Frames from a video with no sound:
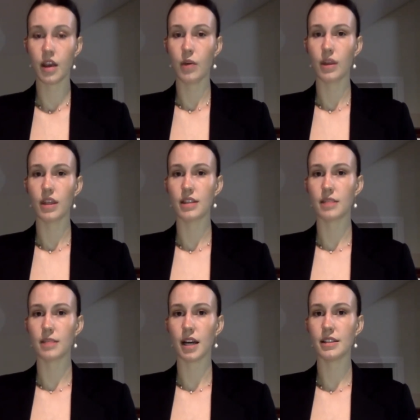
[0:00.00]
With this in
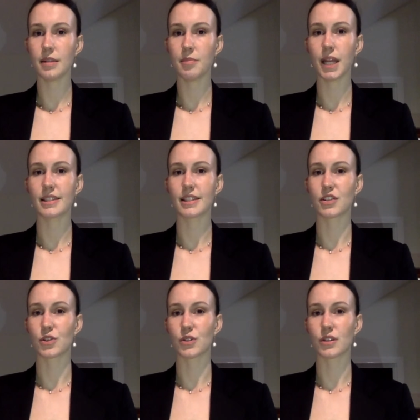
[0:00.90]
mind, plastic
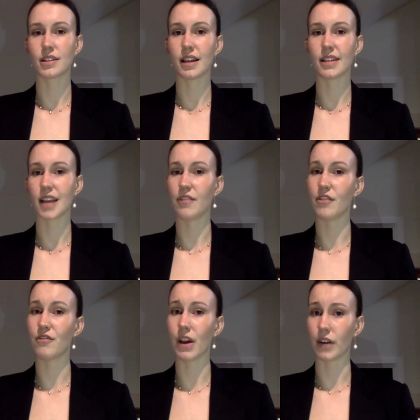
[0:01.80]
straws are set to have a
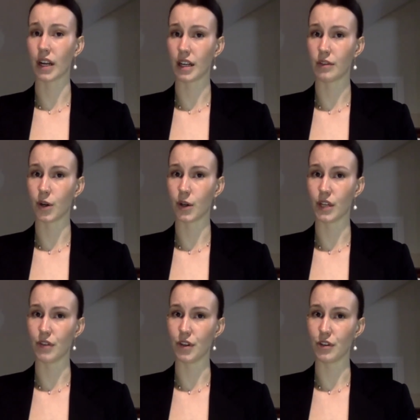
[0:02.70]
very rocky
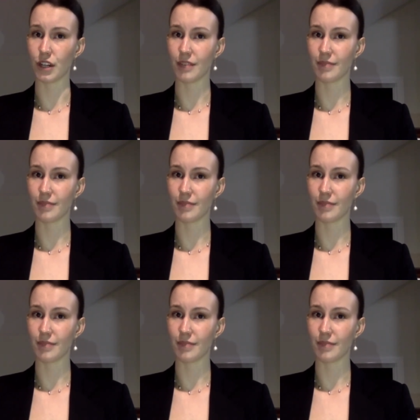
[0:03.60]
future.